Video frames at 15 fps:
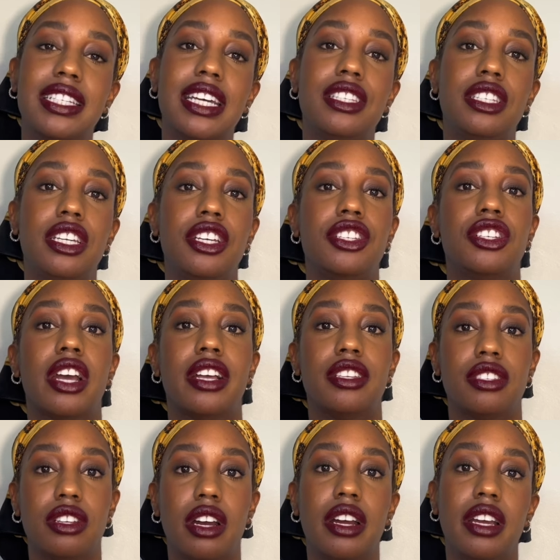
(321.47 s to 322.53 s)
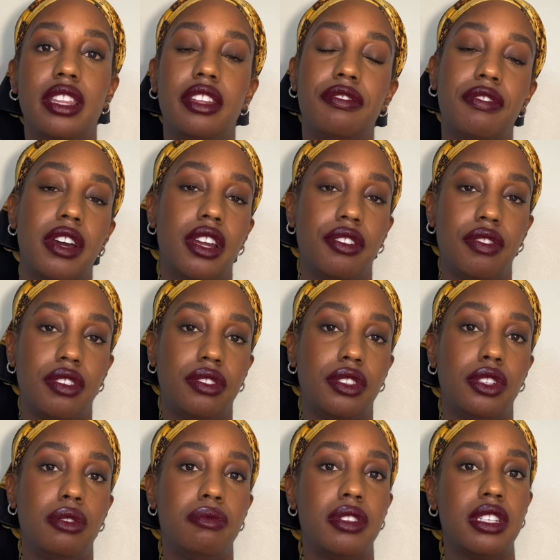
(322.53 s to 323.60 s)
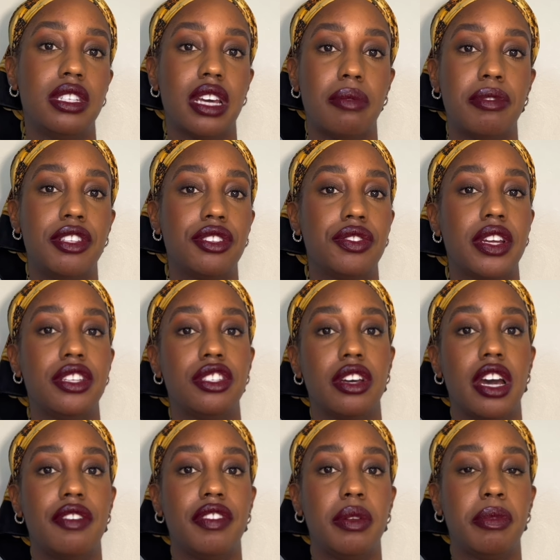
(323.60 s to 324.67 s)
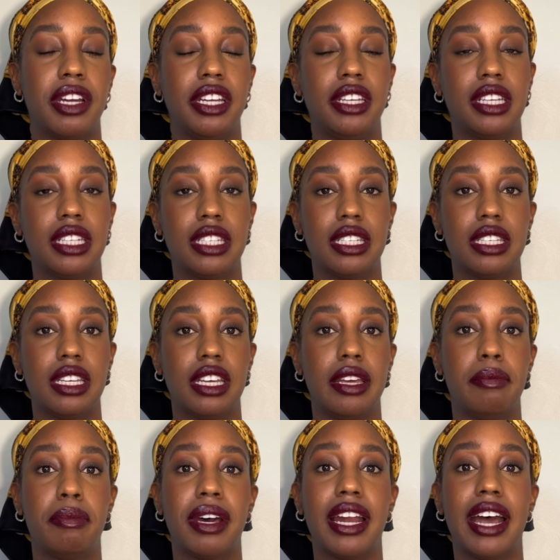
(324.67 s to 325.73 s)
I teach, I start in the front of the room to demonstrate so everybody can see, but